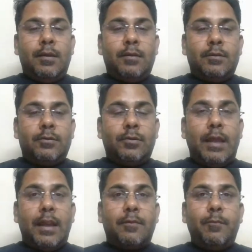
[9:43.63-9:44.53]
so
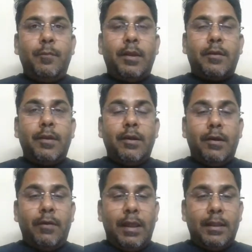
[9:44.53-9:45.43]
that make you
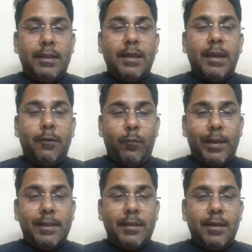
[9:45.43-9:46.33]
healthier and
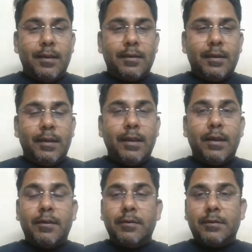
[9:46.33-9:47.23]
wealthier in
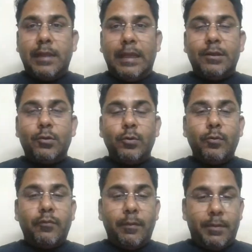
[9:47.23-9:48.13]
a 10
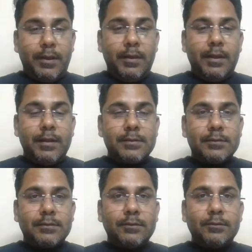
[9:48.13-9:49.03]
to 15
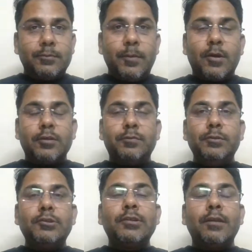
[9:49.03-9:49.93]
years. Because
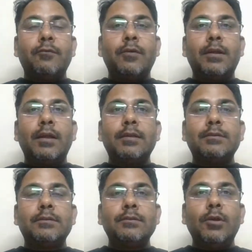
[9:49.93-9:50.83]
mutual
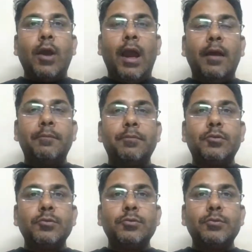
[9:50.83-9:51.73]
funds you have
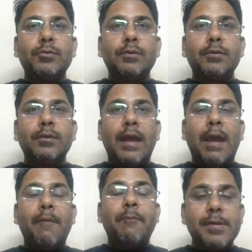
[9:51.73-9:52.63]
to
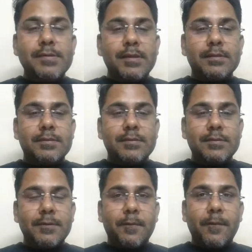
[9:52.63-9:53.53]
have
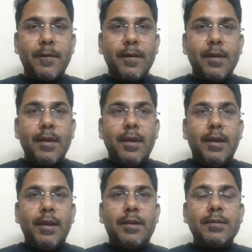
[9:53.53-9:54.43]
patience.
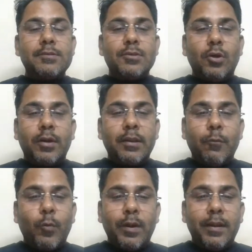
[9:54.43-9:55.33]
It is not a
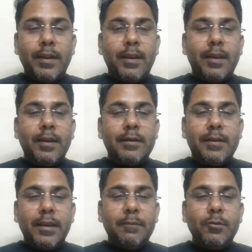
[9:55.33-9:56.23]
one day
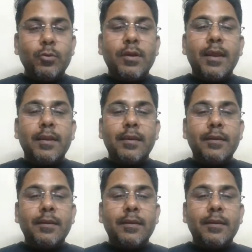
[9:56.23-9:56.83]
dream you can